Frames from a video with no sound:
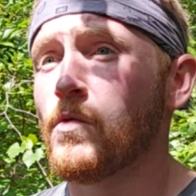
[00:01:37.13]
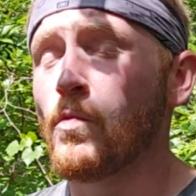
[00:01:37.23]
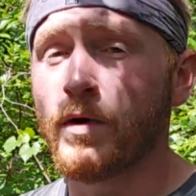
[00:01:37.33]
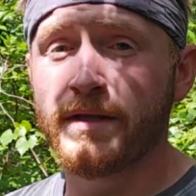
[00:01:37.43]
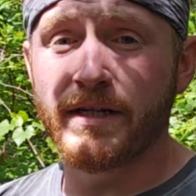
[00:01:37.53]

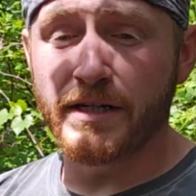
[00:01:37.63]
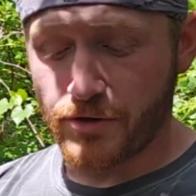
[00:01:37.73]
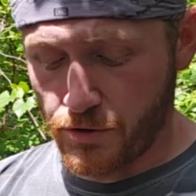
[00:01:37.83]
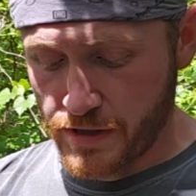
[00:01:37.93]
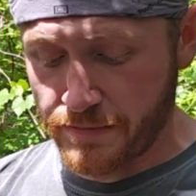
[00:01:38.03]
One that is
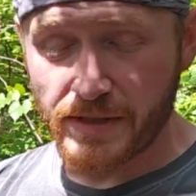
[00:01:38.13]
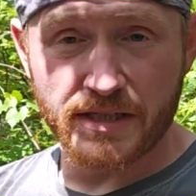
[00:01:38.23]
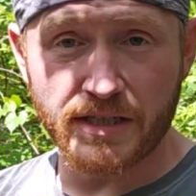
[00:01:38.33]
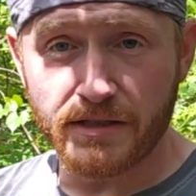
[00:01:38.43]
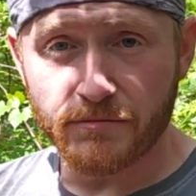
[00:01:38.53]

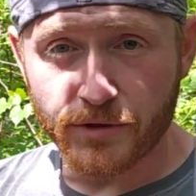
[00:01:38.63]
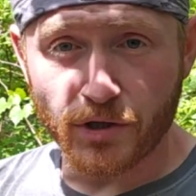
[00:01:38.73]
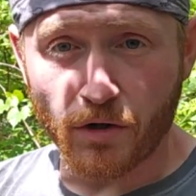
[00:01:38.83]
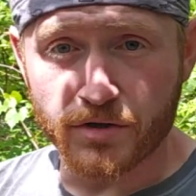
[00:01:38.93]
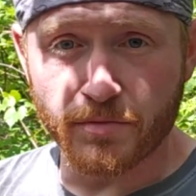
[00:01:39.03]
USB-C
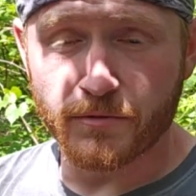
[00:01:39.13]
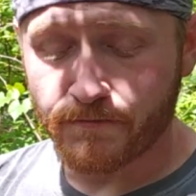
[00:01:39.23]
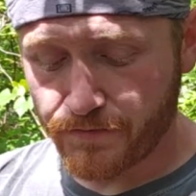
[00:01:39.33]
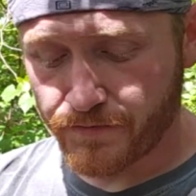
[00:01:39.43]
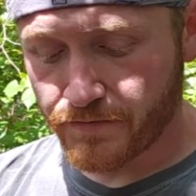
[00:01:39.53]
rechargeable,
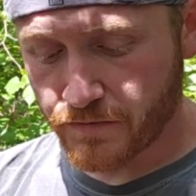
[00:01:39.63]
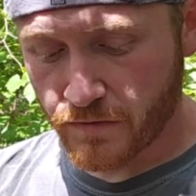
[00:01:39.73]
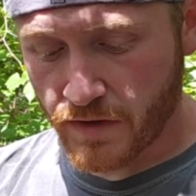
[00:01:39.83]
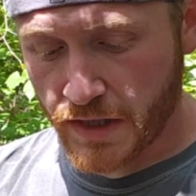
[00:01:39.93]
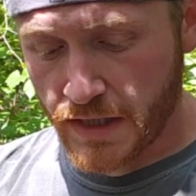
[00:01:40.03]

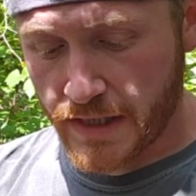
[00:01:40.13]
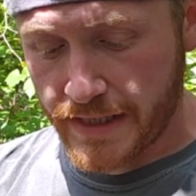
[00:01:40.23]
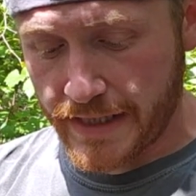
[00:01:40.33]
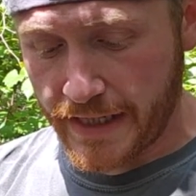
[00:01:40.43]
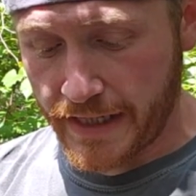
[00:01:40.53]

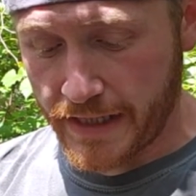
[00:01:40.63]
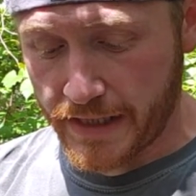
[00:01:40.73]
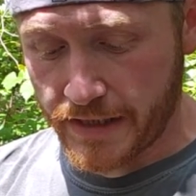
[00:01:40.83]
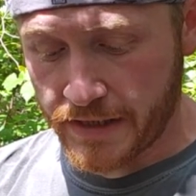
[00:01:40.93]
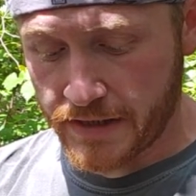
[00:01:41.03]

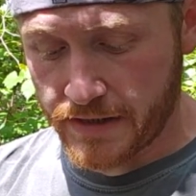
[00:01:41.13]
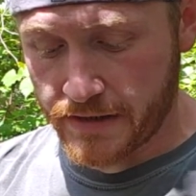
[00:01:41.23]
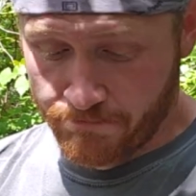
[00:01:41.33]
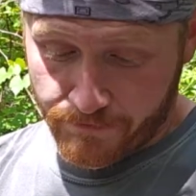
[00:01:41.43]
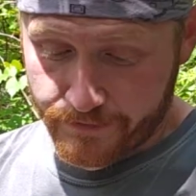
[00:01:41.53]
and
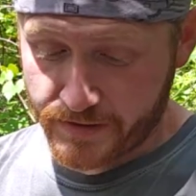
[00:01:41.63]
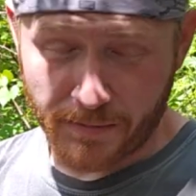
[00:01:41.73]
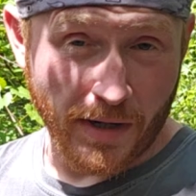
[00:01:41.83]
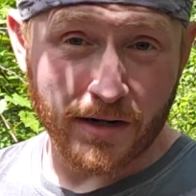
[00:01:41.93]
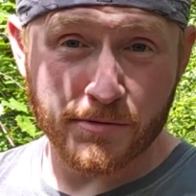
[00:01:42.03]
to
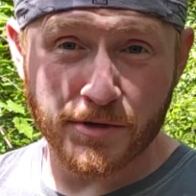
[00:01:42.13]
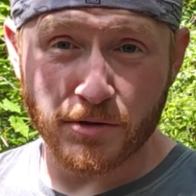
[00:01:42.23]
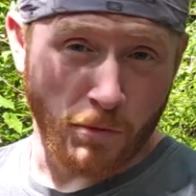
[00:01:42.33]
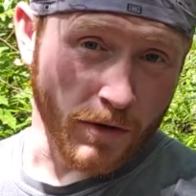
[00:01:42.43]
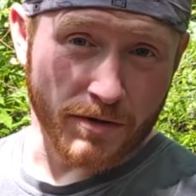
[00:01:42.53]
be honest with
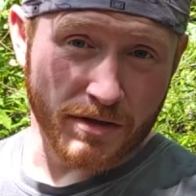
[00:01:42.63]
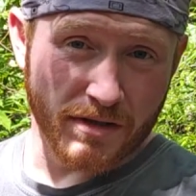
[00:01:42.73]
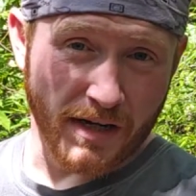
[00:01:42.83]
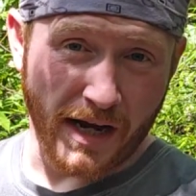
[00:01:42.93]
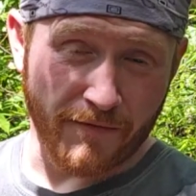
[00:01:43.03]
you, it
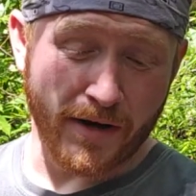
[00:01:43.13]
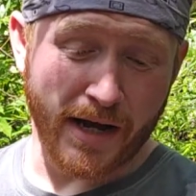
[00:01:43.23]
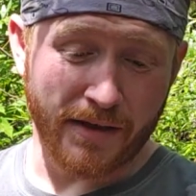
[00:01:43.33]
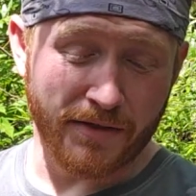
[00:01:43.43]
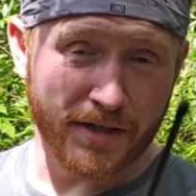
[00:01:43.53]
works. I've
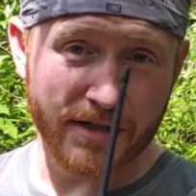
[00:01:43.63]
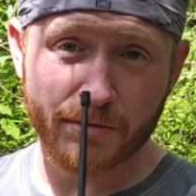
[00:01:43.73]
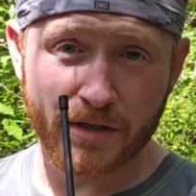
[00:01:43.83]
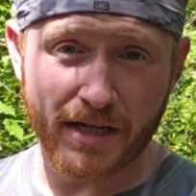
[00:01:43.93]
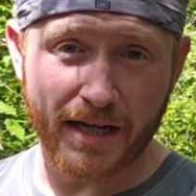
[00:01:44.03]
got this
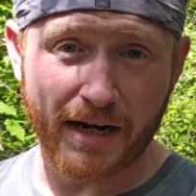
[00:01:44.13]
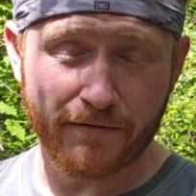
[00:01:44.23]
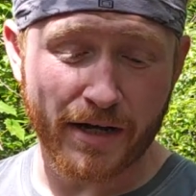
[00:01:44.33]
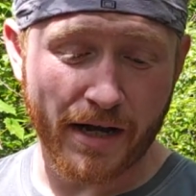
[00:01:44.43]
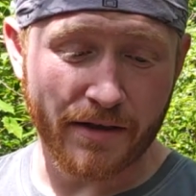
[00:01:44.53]
one, and
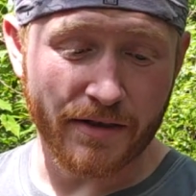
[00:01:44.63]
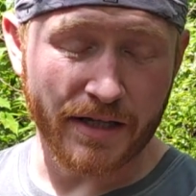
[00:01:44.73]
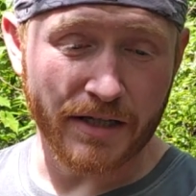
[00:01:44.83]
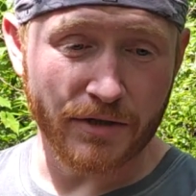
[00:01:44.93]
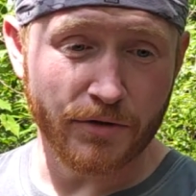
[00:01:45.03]
I've got
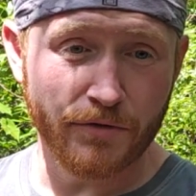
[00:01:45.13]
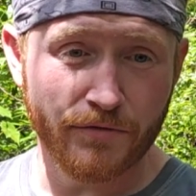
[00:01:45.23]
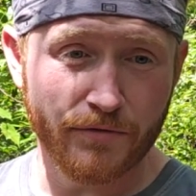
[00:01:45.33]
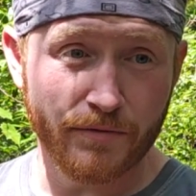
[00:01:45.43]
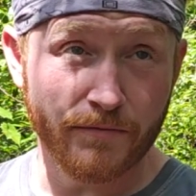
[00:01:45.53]
the
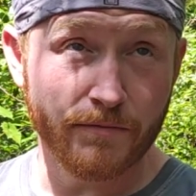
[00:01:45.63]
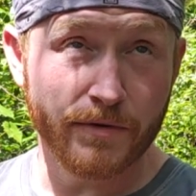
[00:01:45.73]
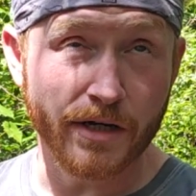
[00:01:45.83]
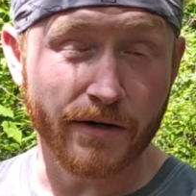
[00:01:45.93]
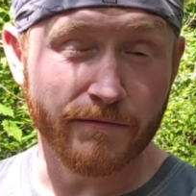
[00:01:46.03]

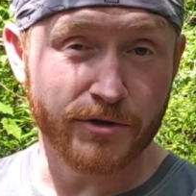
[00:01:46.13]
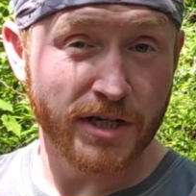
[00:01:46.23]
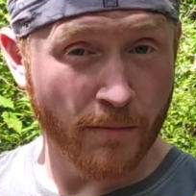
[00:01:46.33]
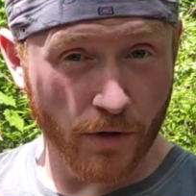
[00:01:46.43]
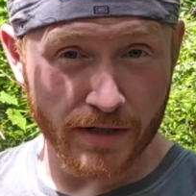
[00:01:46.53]

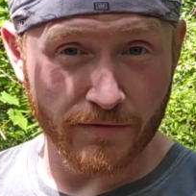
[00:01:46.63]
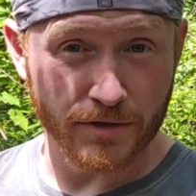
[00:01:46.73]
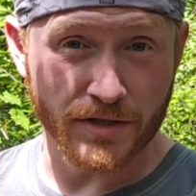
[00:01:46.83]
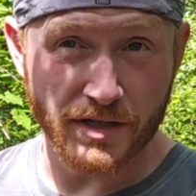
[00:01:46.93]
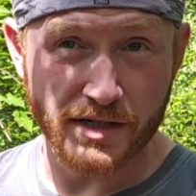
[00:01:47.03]
GMRS
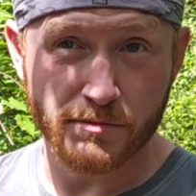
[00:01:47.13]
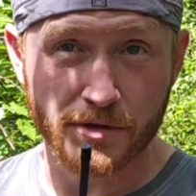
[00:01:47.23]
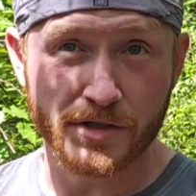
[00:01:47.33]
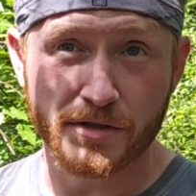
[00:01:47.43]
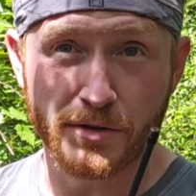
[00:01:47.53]
version of this,
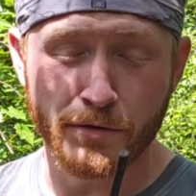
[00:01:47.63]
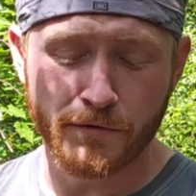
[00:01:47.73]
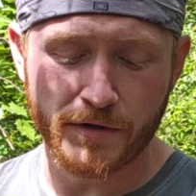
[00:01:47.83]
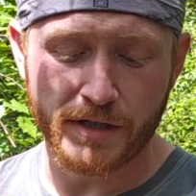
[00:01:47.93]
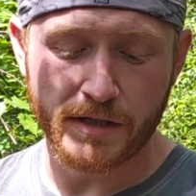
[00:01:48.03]
which is
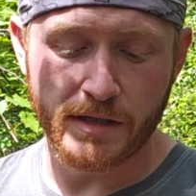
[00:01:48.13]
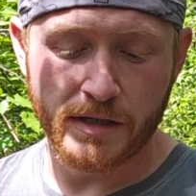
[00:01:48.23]
the